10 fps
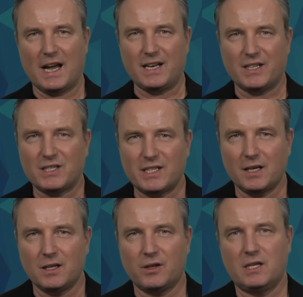
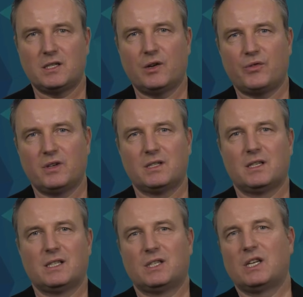Understanding these
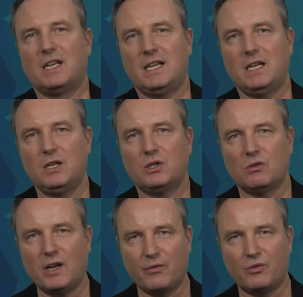differences is key
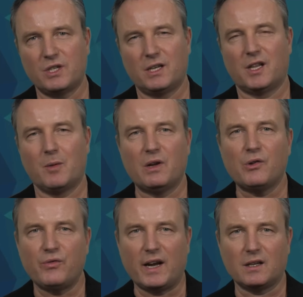to leveraging them
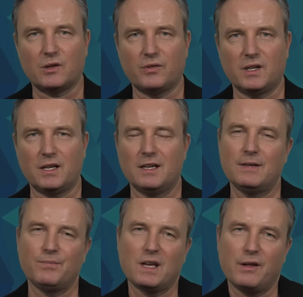effectively.
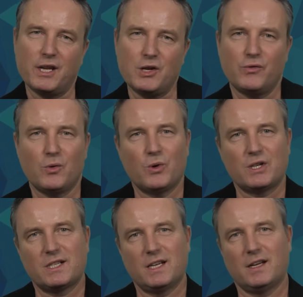Thank you for
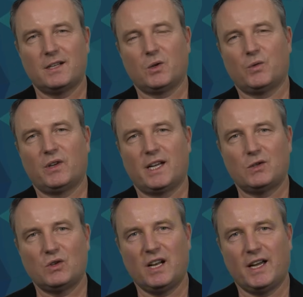watching, and don't
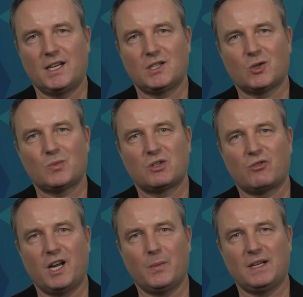forget to like,
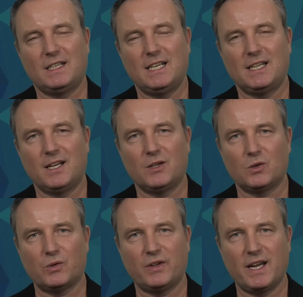subscribe, and hit that
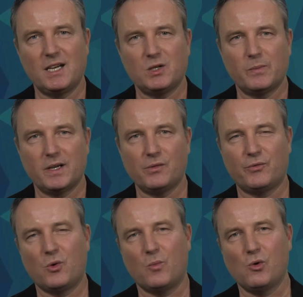notification bell
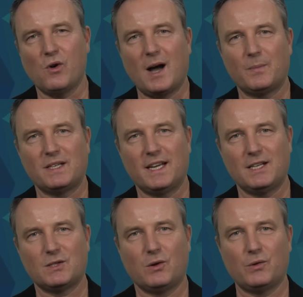for more
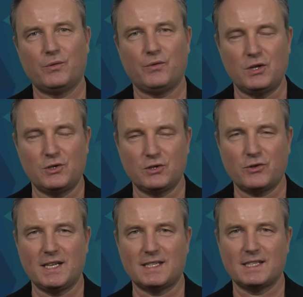updates on future
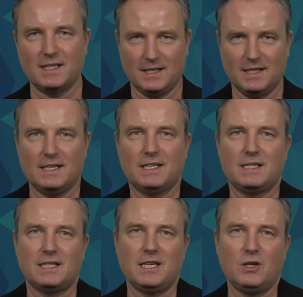trends.
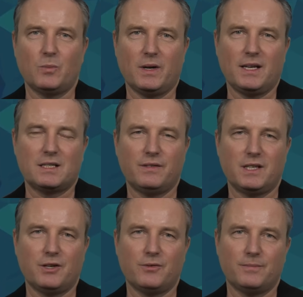See you in my next
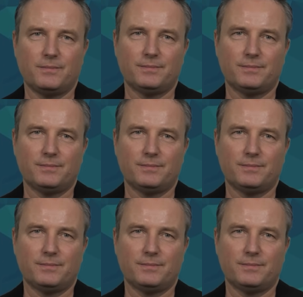video.